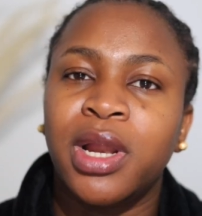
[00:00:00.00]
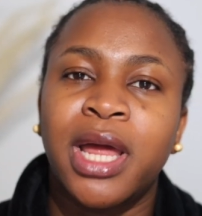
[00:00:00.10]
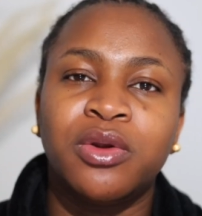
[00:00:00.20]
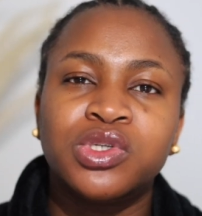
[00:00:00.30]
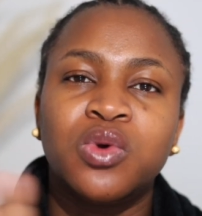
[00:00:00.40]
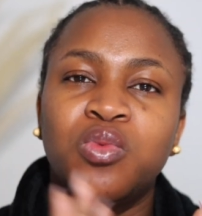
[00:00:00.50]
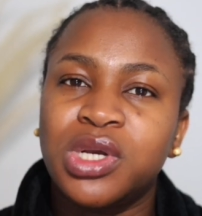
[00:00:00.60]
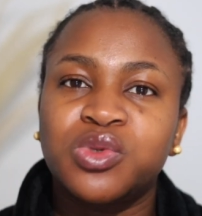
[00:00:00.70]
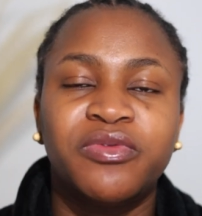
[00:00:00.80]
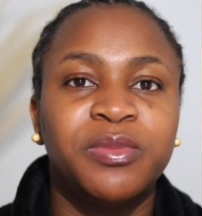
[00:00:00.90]
and also
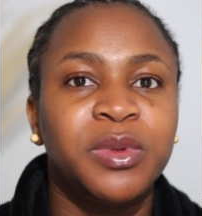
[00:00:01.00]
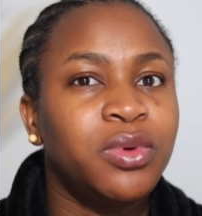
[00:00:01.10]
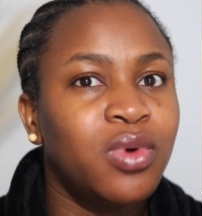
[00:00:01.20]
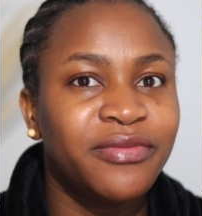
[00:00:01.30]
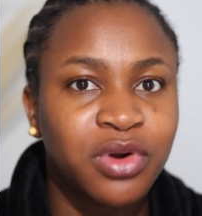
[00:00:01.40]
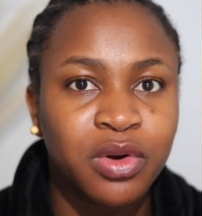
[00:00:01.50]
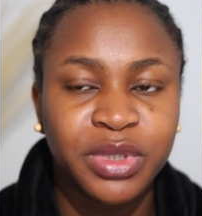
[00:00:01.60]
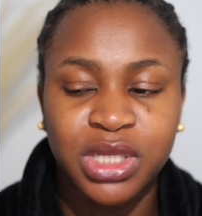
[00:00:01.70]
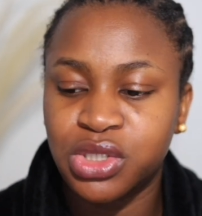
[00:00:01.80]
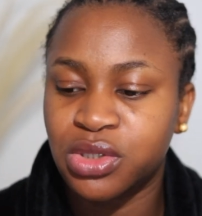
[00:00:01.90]
works well for people who have
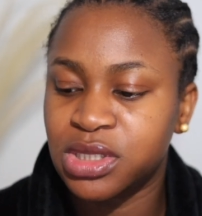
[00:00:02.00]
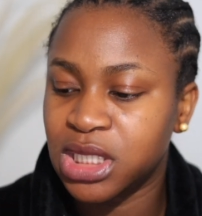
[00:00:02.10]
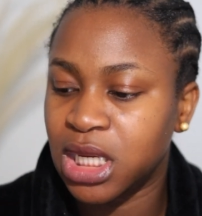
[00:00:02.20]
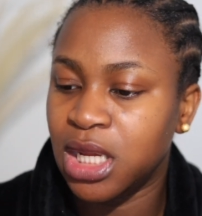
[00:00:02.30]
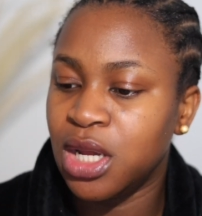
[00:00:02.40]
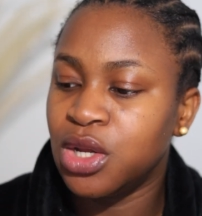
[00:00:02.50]
combination skin.